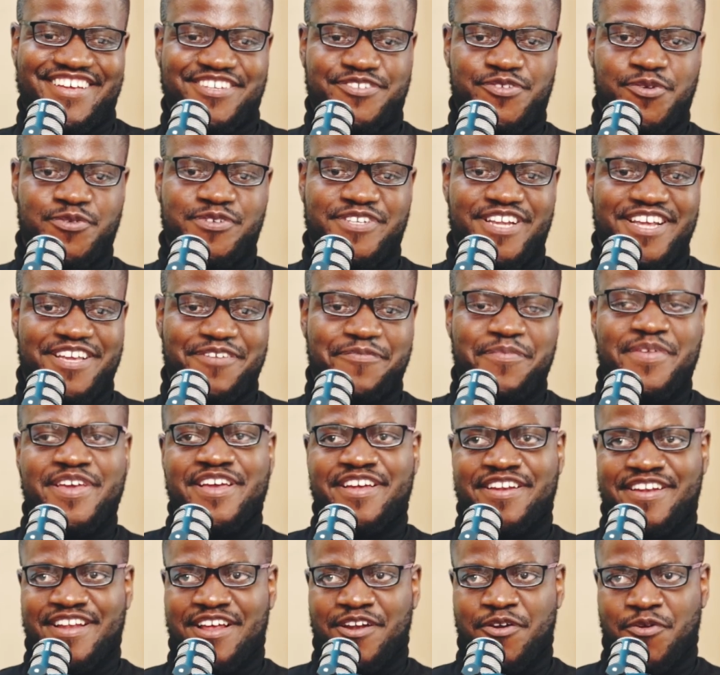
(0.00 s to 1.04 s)
So it's like me
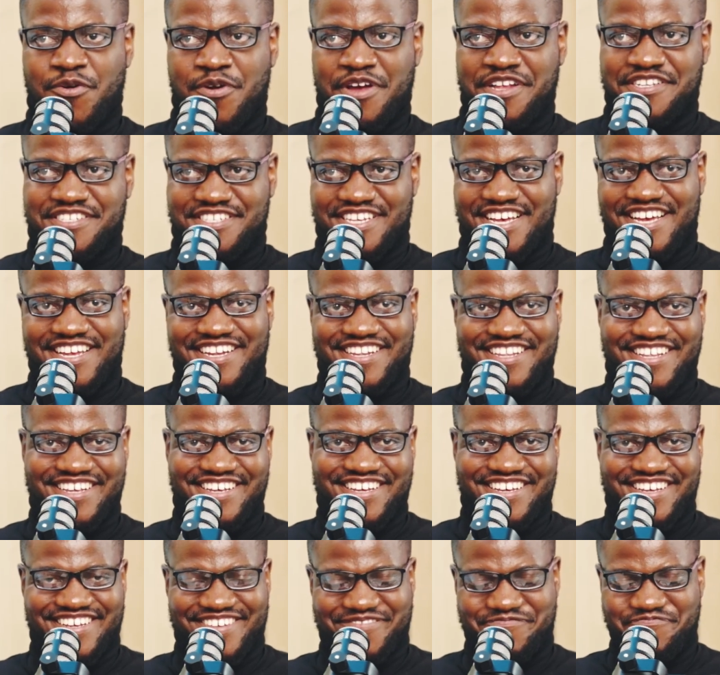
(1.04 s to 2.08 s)
and Nello inside
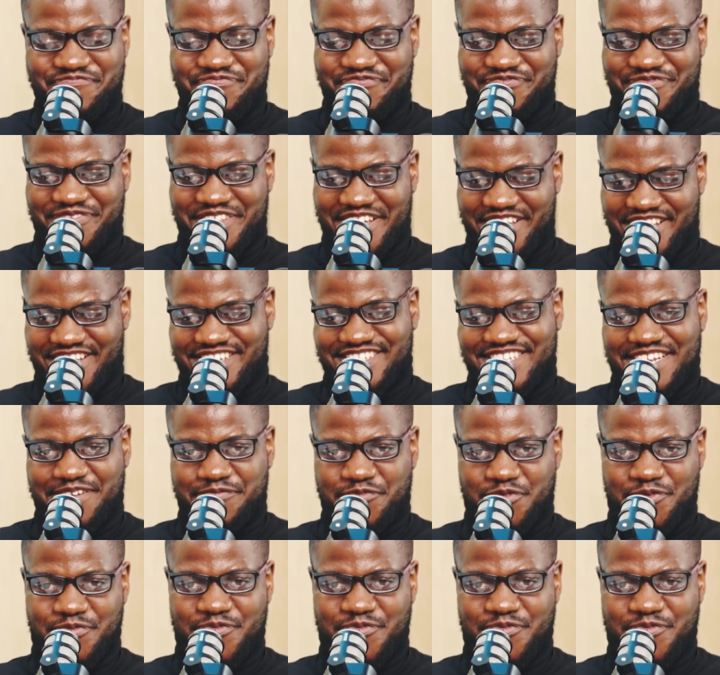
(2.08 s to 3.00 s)
the exam room.